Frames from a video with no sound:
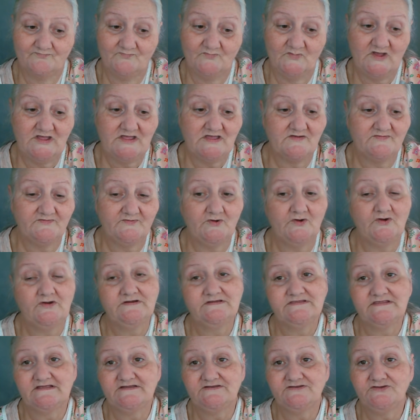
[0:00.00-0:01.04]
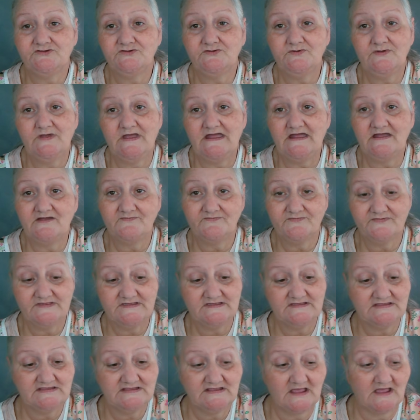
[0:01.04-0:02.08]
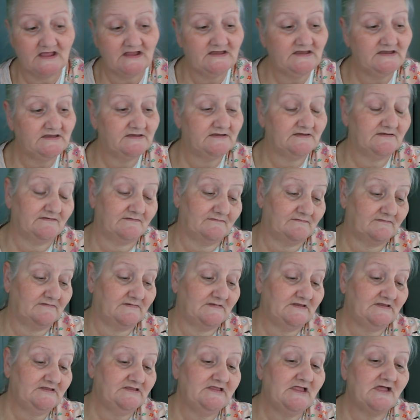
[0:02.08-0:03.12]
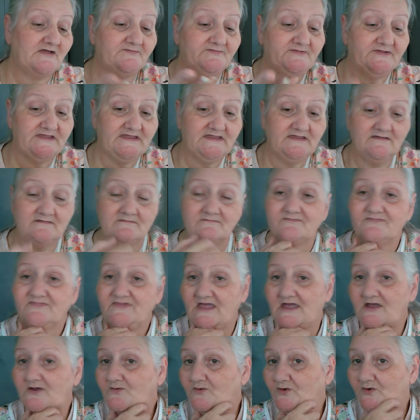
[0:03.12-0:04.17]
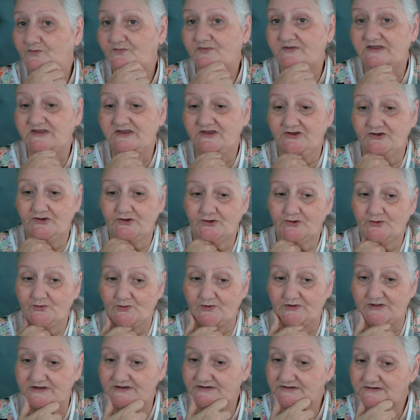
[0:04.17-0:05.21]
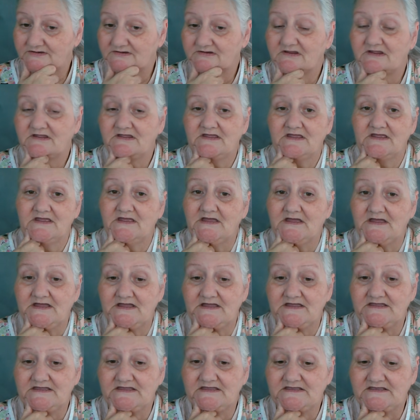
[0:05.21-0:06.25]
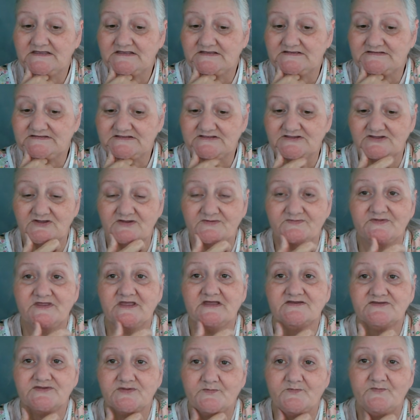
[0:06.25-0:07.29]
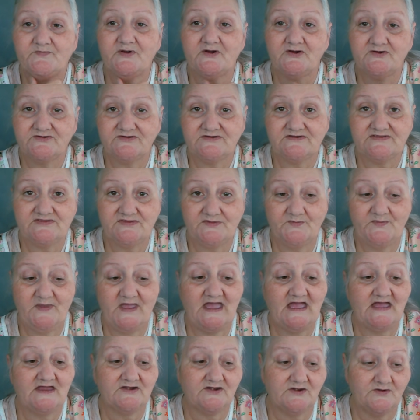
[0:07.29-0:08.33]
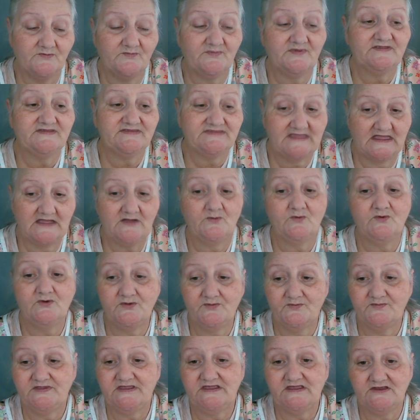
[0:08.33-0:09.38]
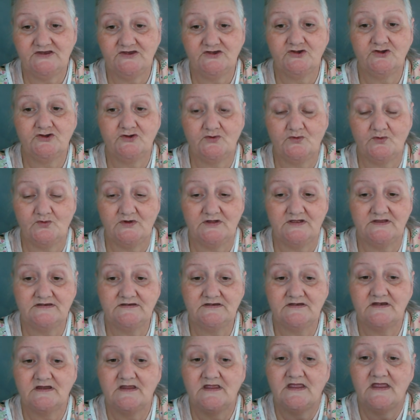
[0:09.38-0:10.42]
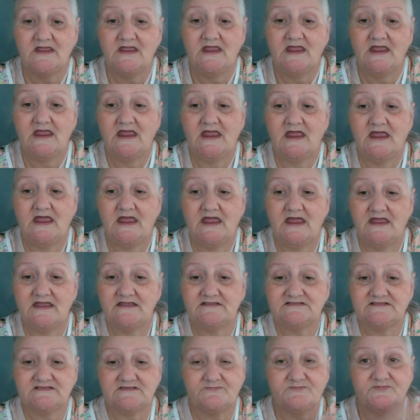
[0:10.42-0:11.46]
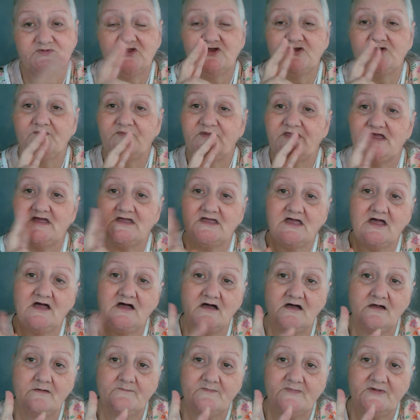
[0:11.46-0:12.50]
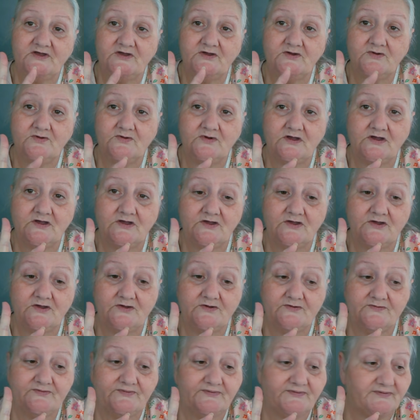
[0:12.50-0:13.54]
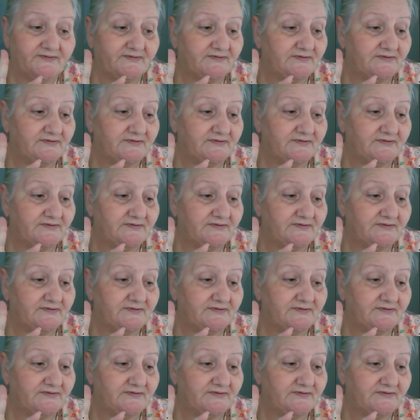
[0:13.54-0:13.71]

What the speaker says: of course, I do have this Lovey. That will be a new one. I still have yet to purchase the pattern, but that will be a new one. It's going to be a combo of